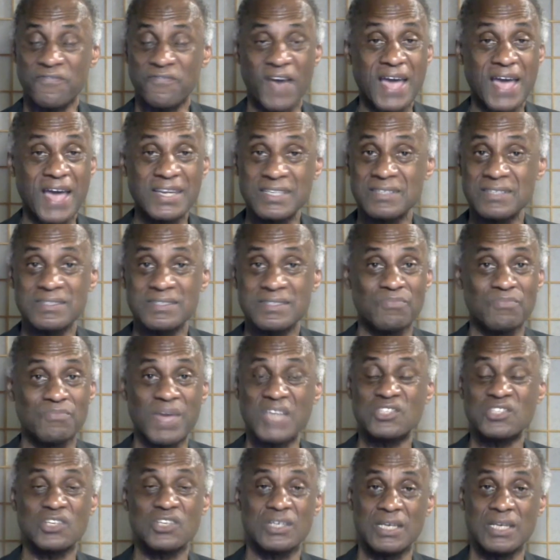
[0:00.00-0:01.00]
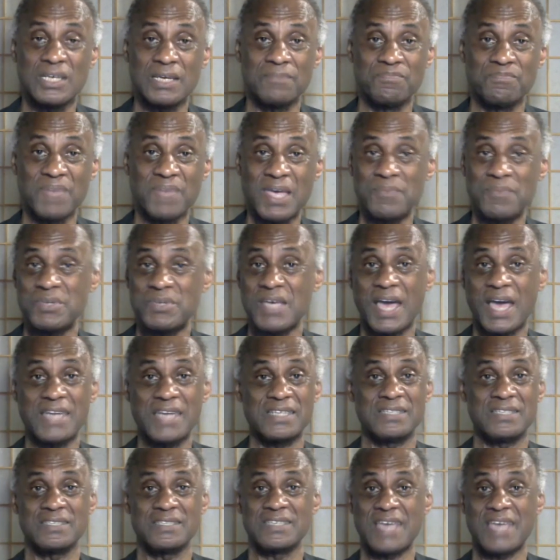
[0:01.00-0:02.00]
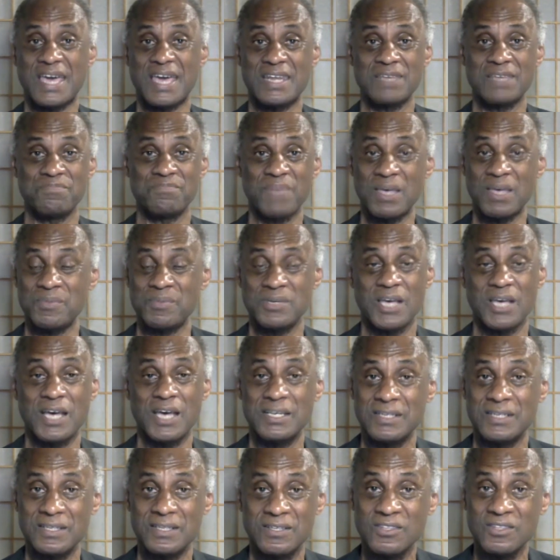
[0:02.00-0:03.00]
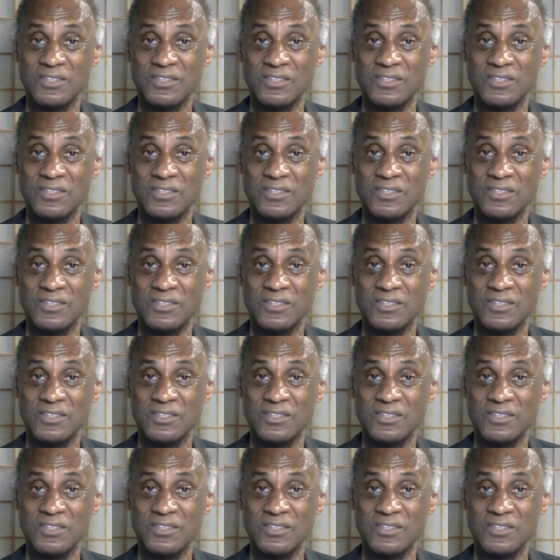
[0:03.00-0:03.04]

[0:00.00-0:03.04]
If I didn't mention it, maybe I didn't get it, maybe I